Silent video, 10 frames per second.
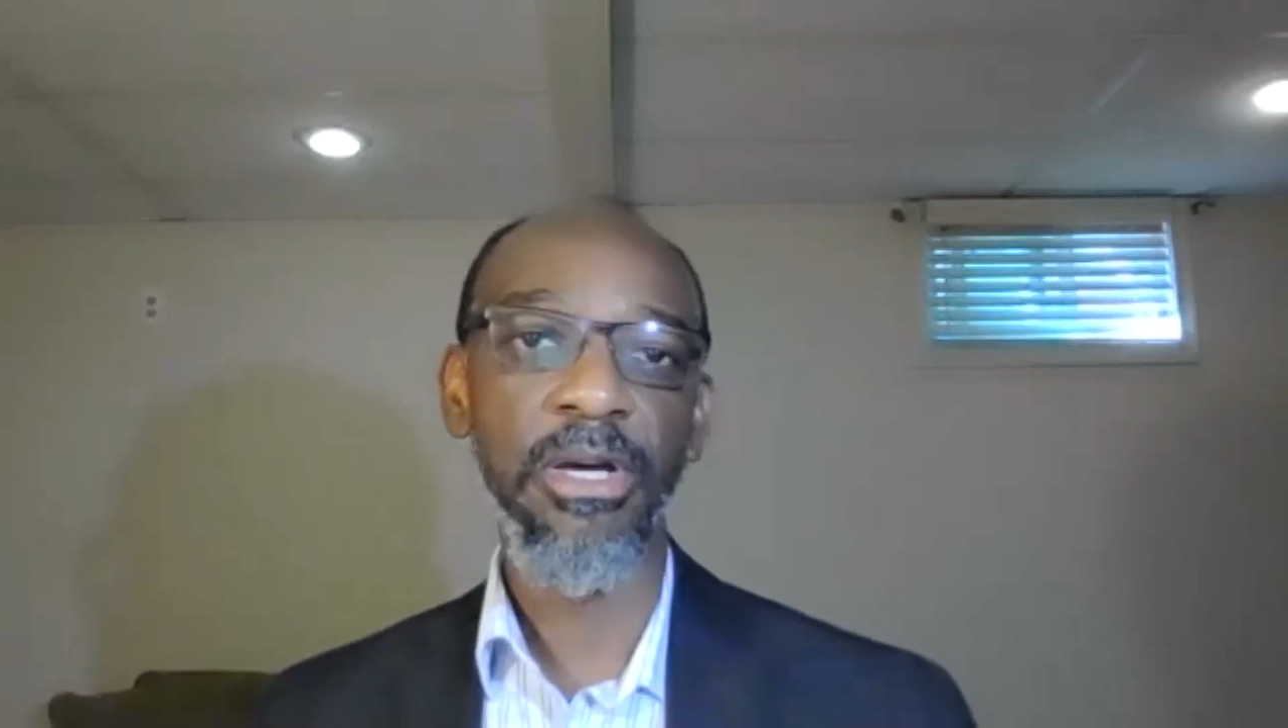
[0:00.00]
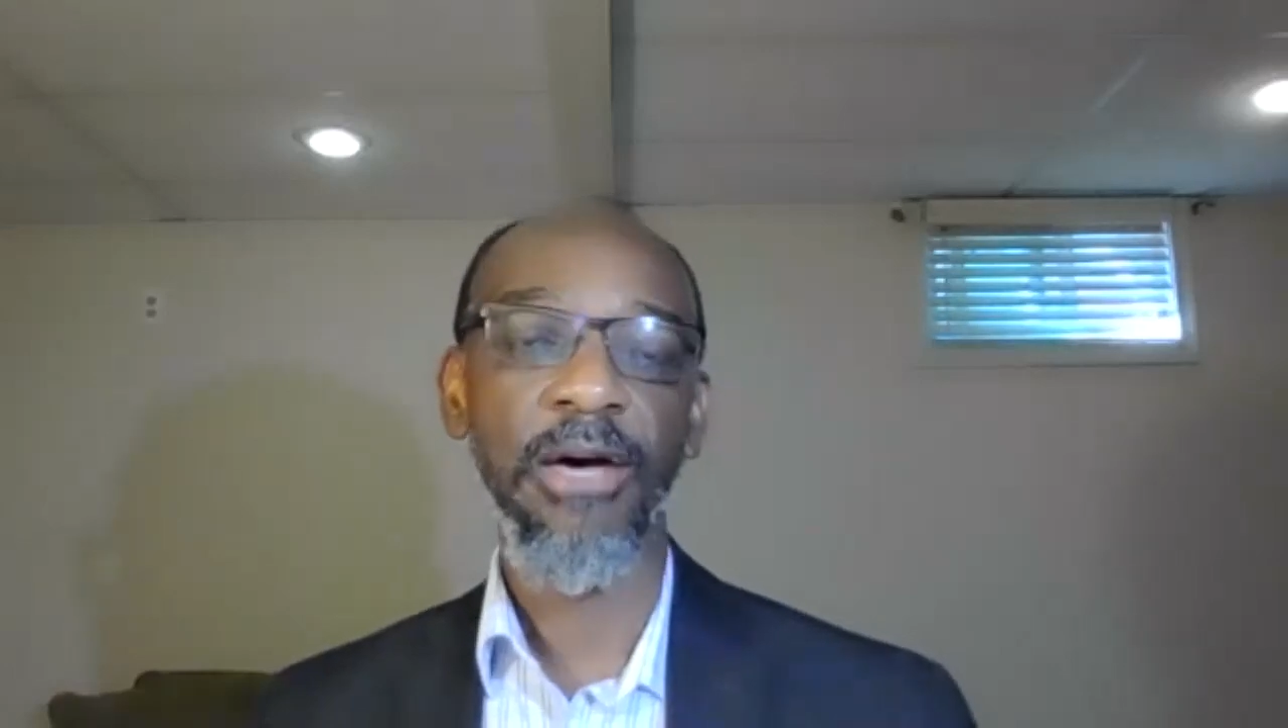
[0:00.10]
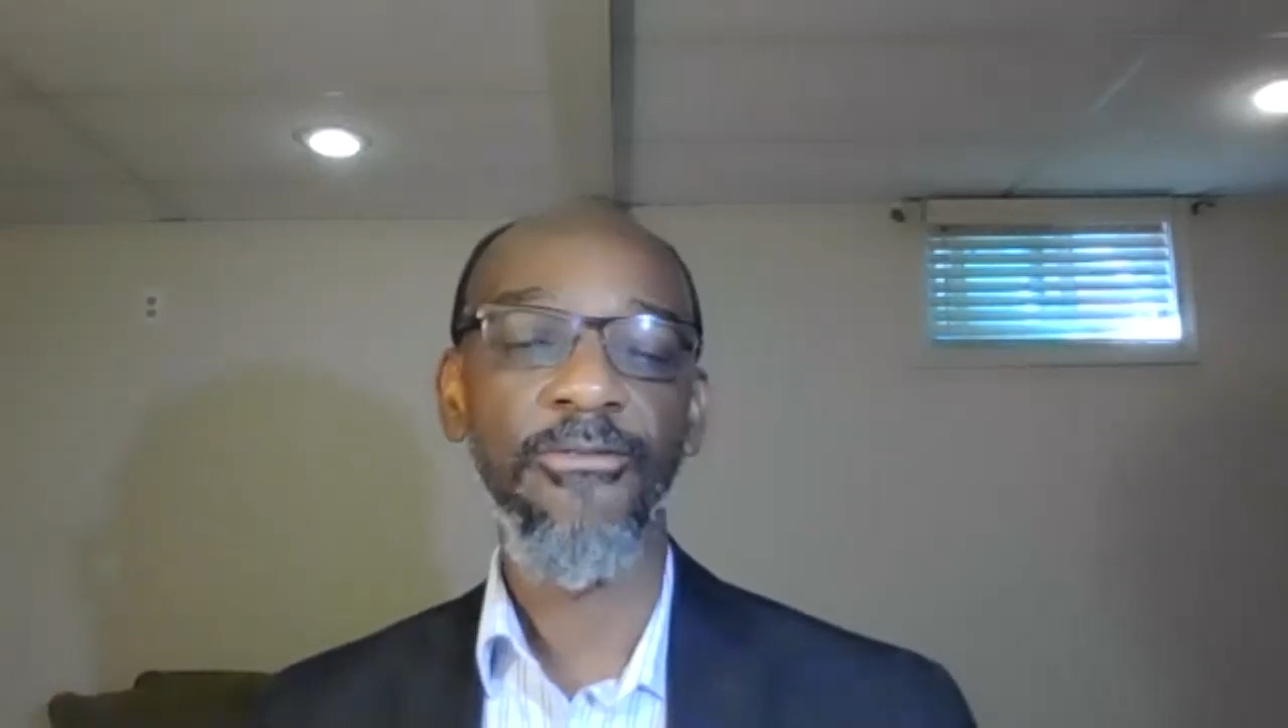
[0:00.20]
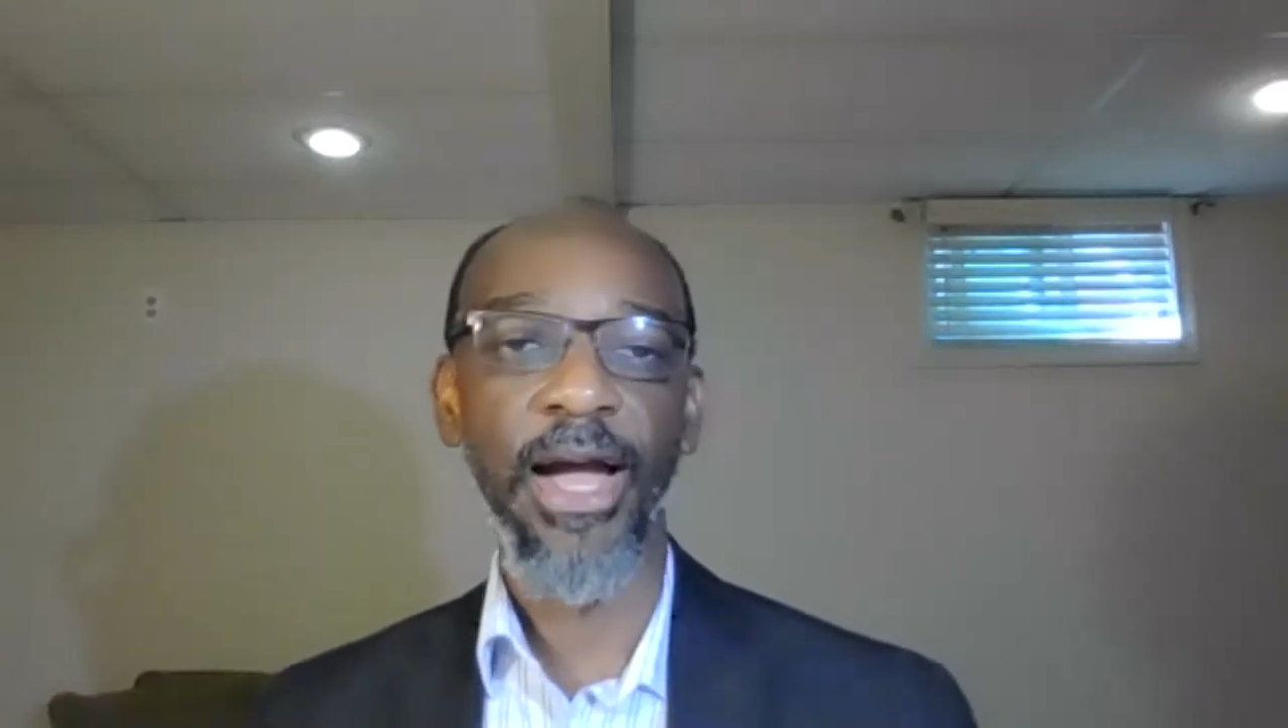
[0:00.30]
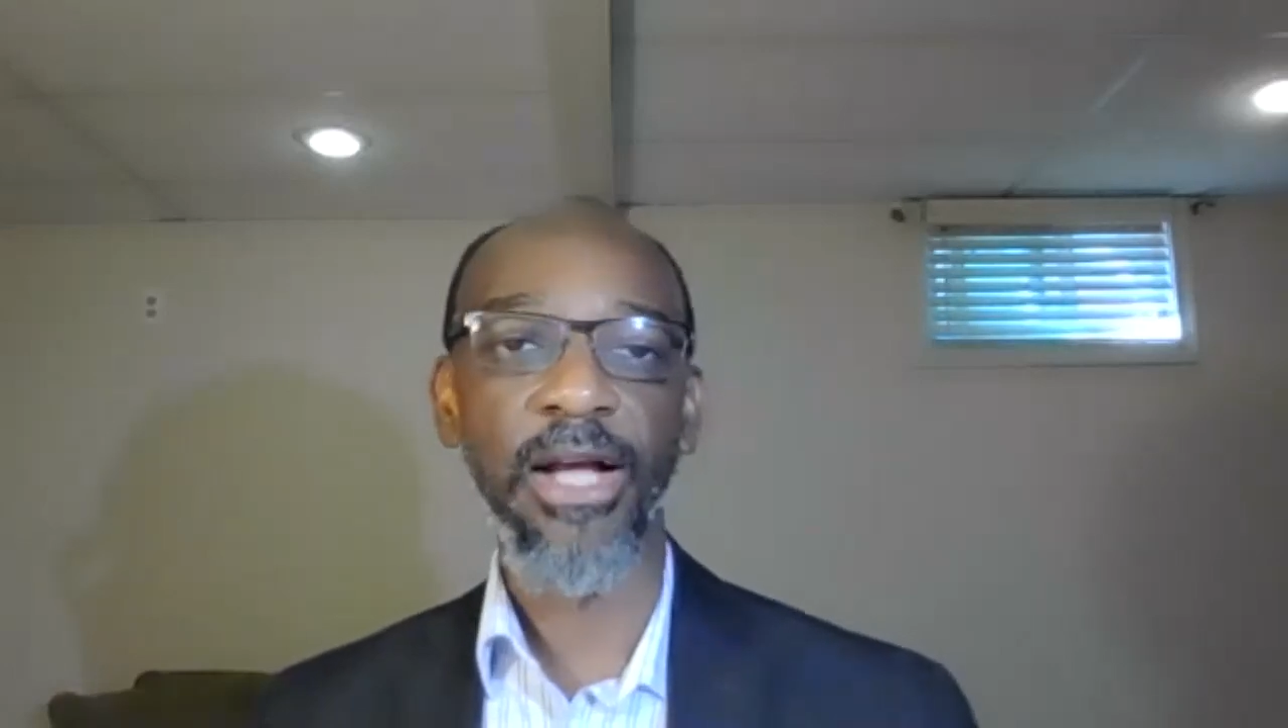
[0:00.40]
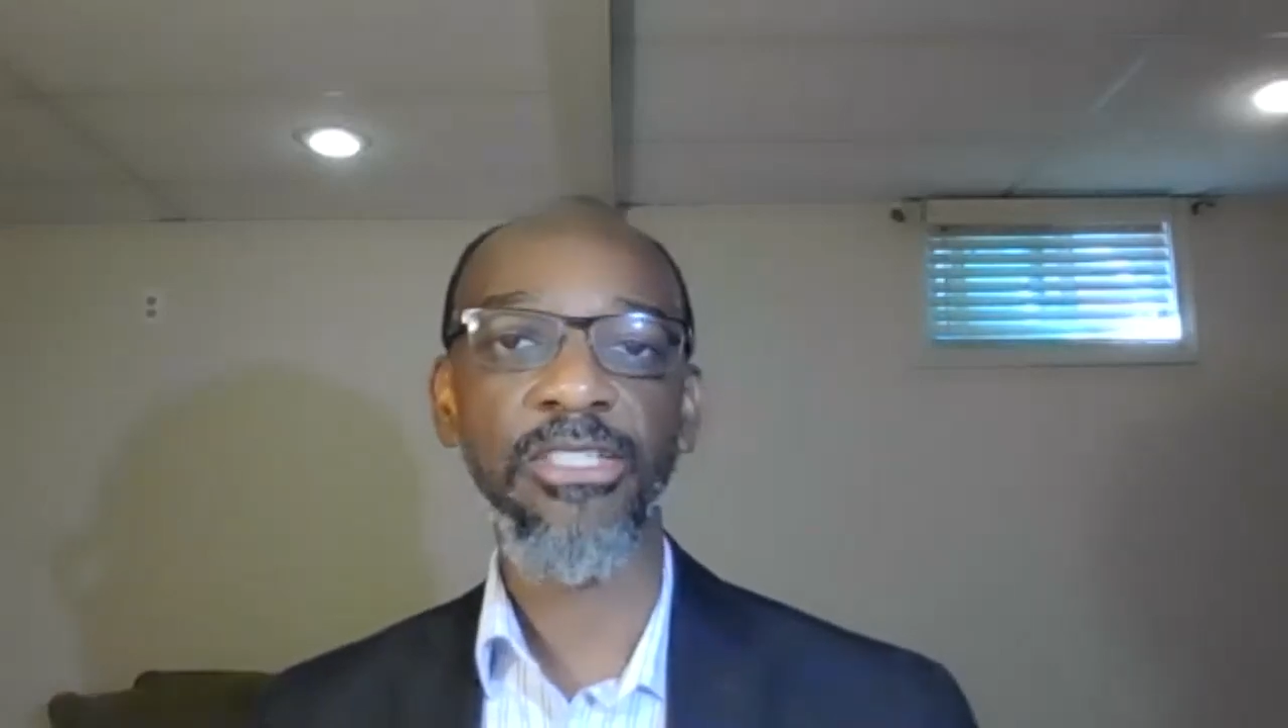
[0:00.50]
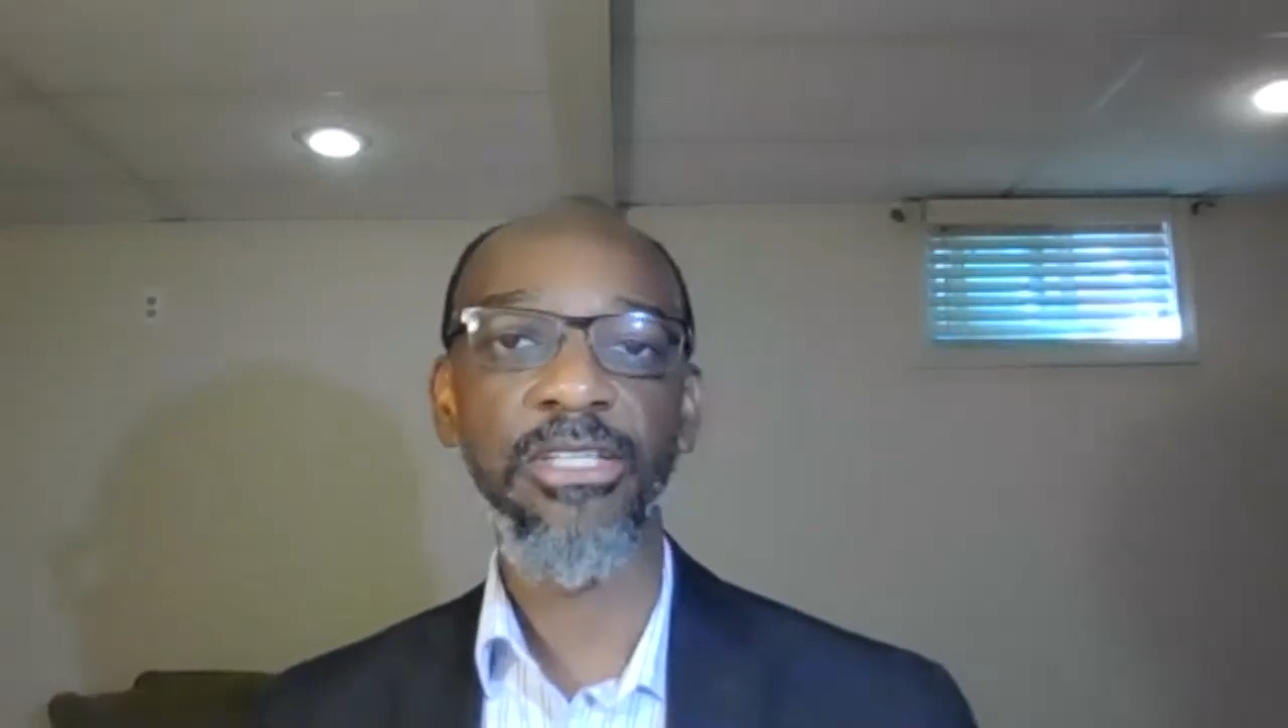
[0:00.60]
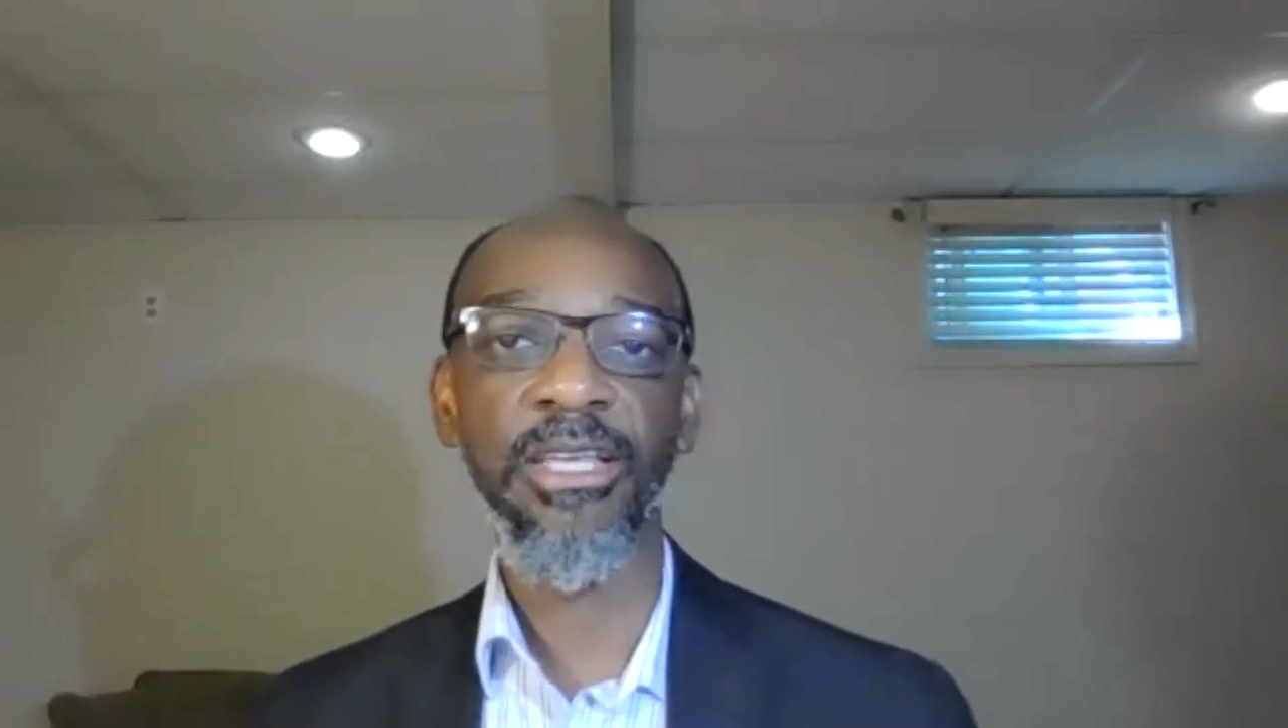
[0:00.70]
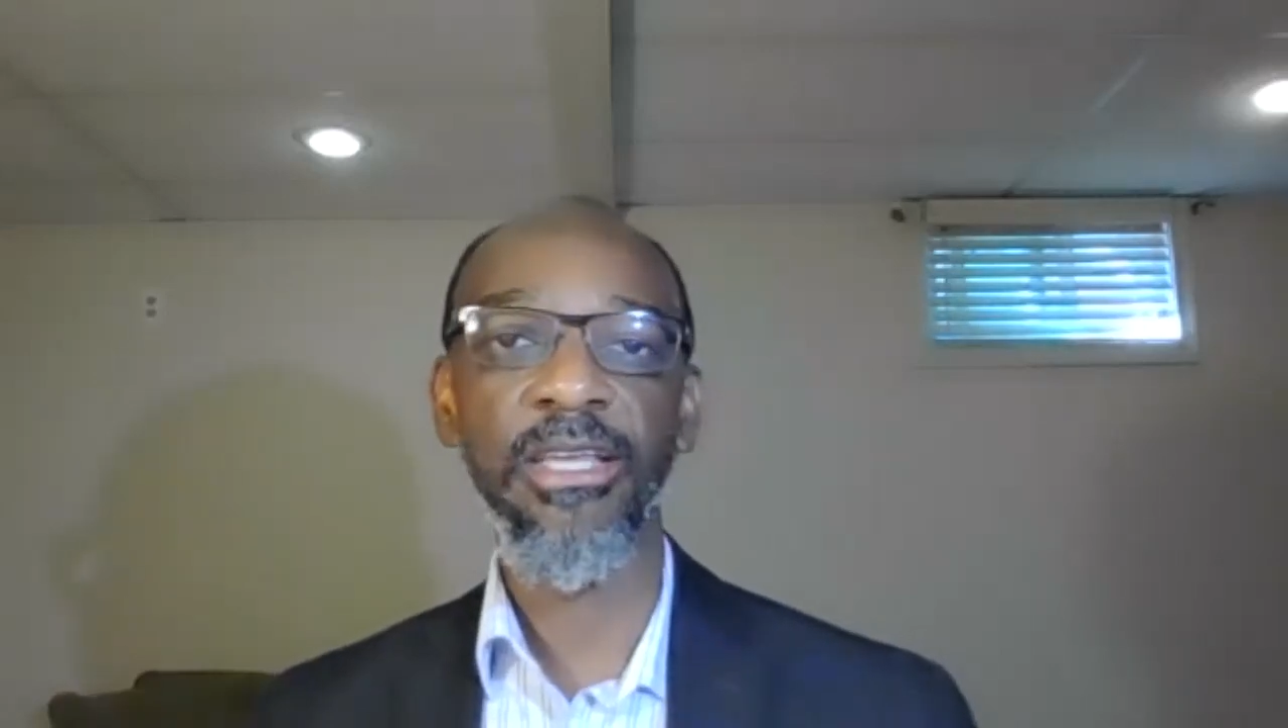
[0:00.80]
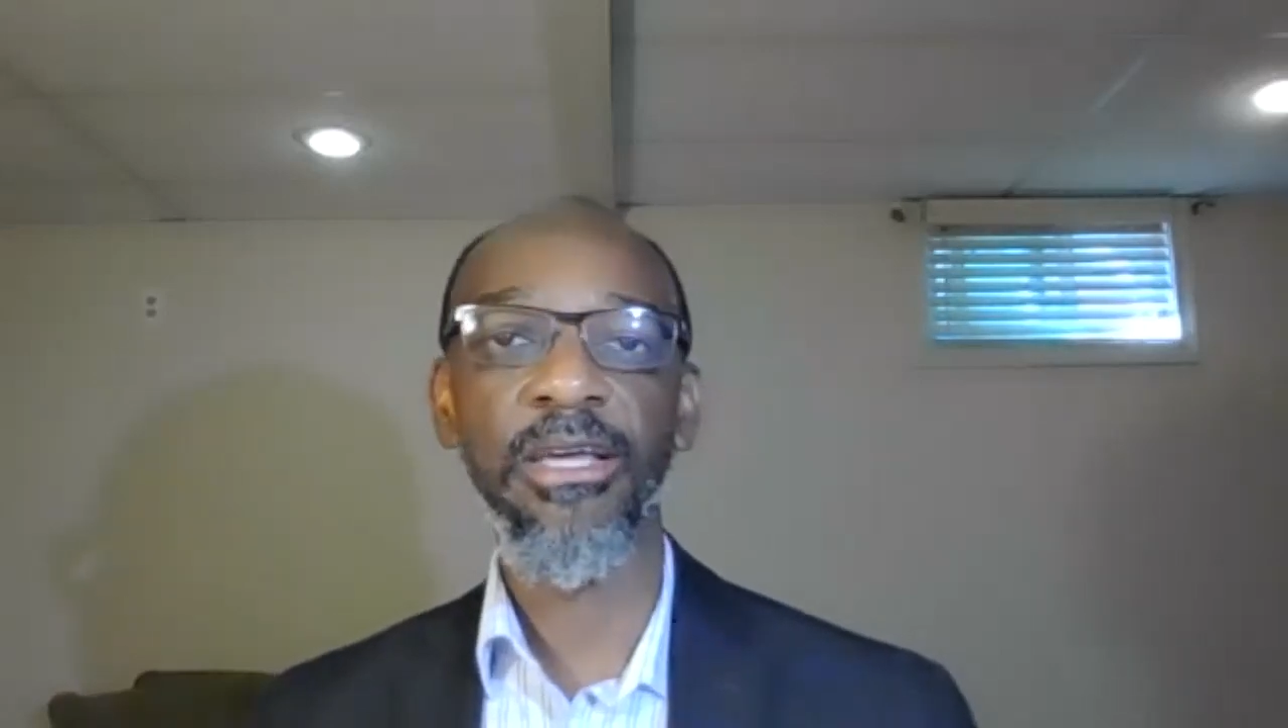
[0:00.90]
have
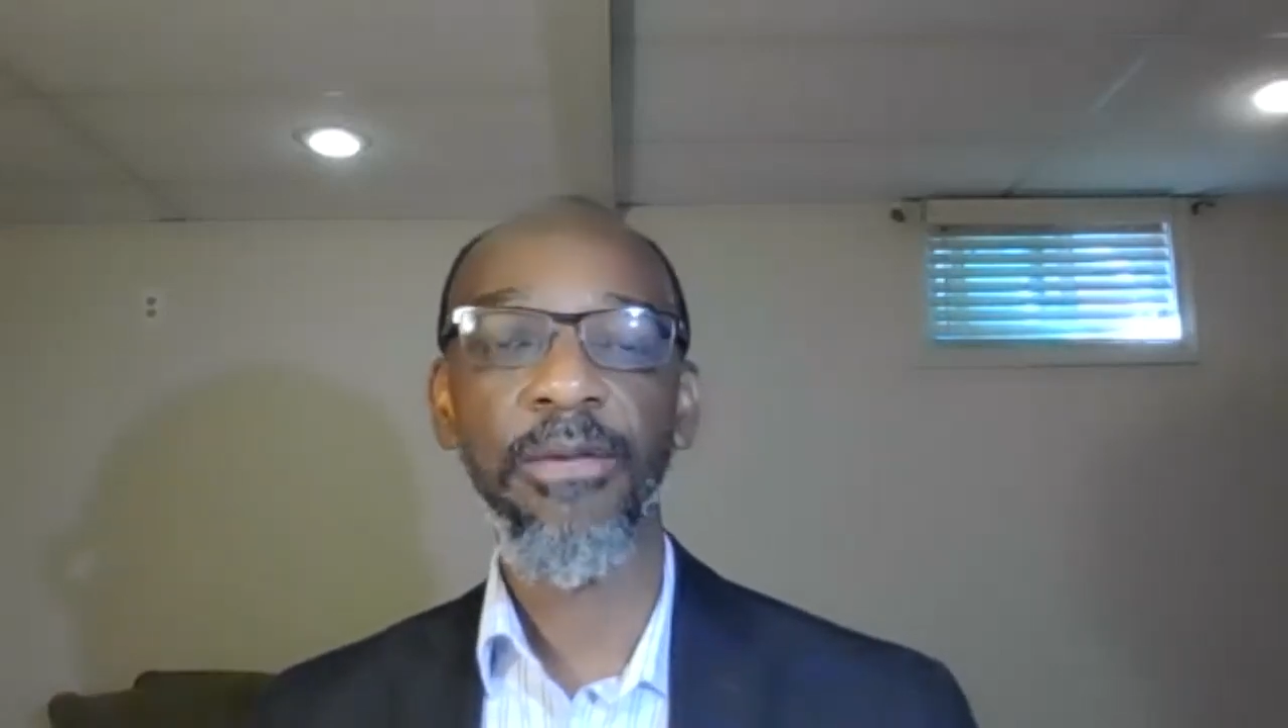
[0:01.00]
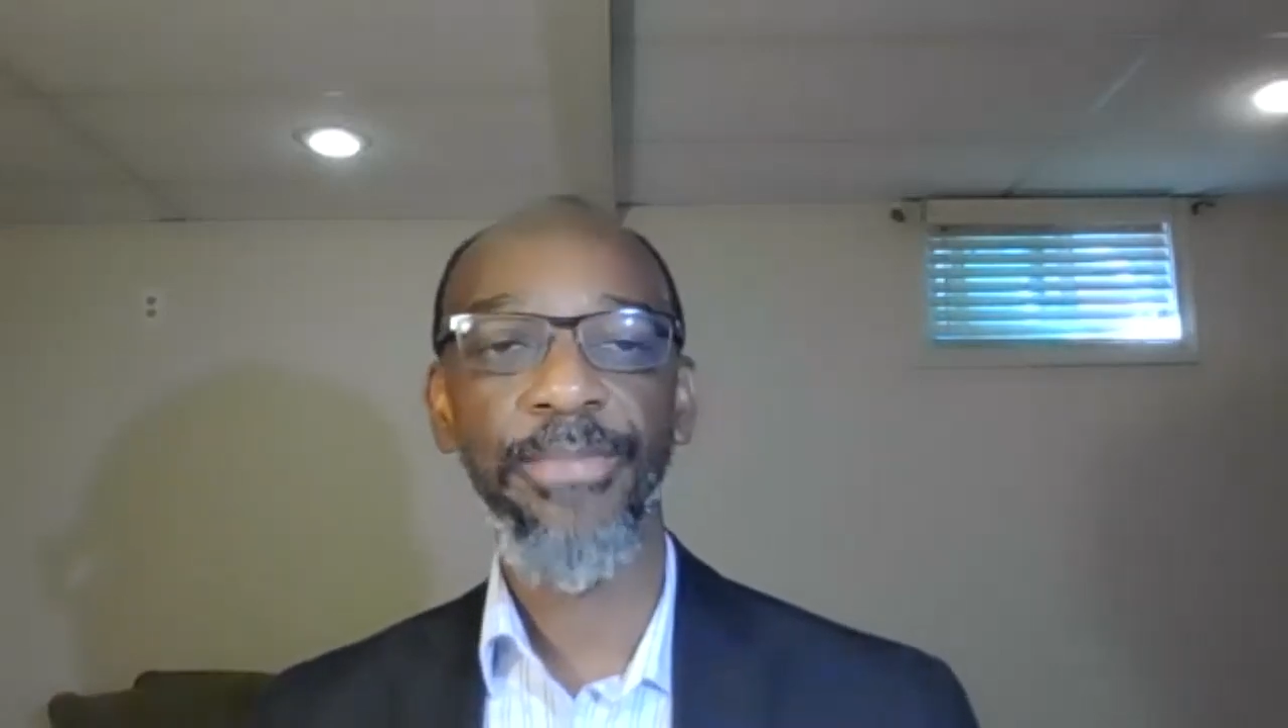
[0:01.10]
actually